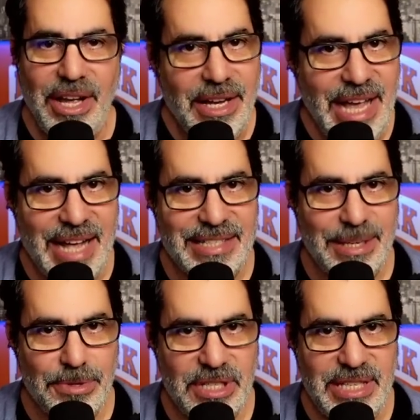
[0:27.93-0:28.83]
Yes, it
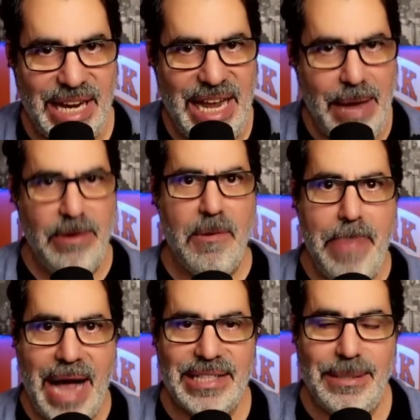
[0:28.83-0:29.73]
was the second game of a
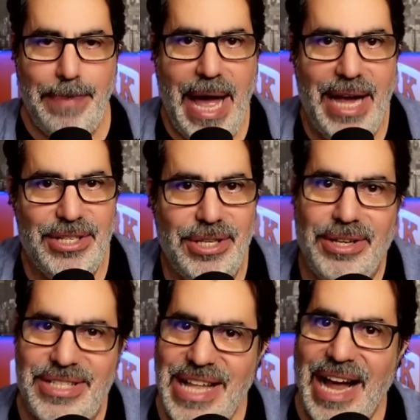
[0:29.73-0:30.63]
back-to-back, so
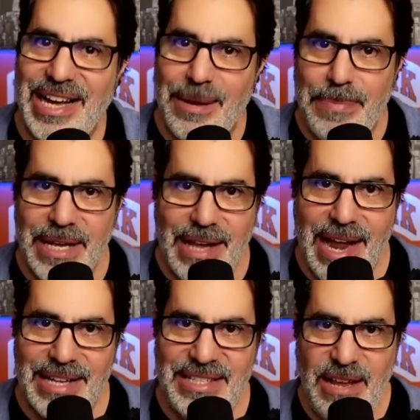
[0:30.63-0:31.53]
it's not going to be a
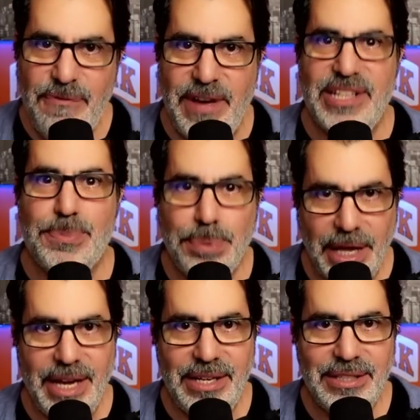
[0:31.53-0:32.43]
lot of defense
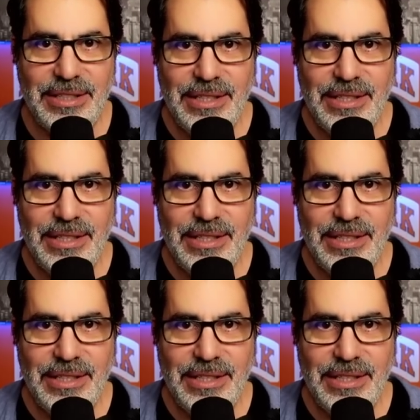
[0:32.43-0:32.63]
played,